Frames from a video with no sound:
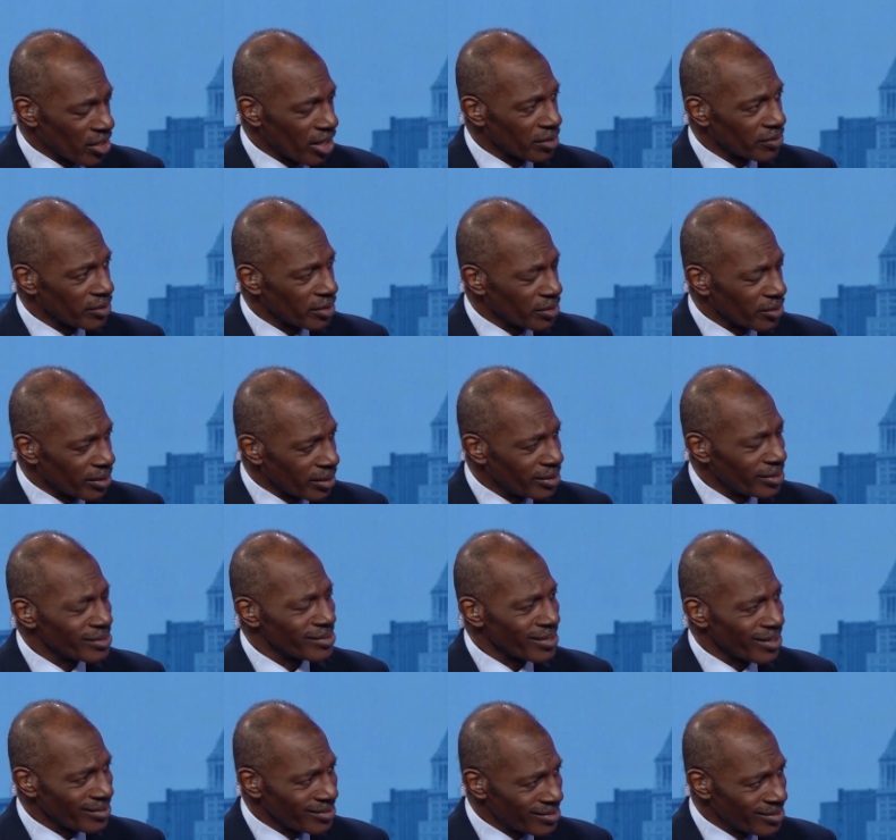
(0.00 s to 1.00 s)
out there, it
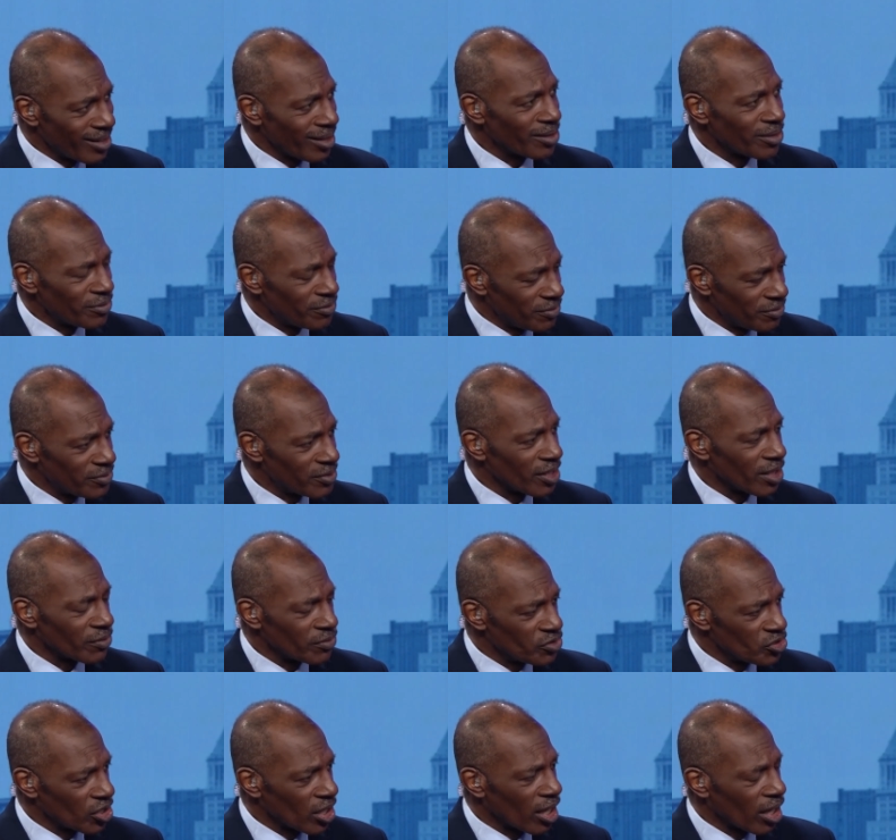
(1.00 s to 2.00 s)
is a tough,
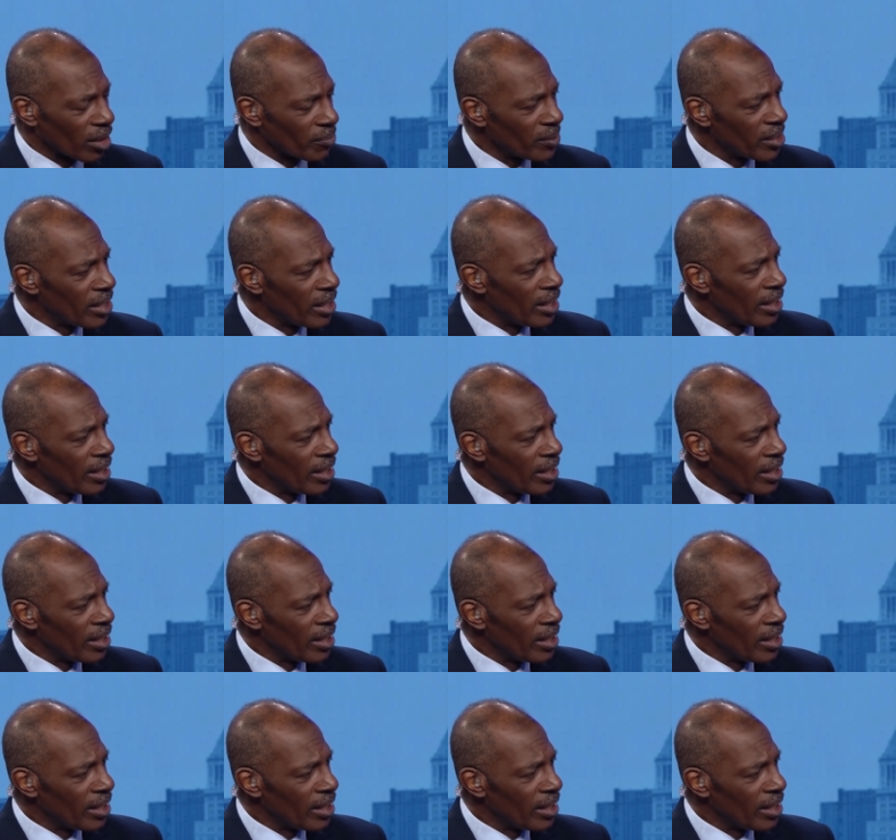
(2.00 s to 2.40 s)
tough job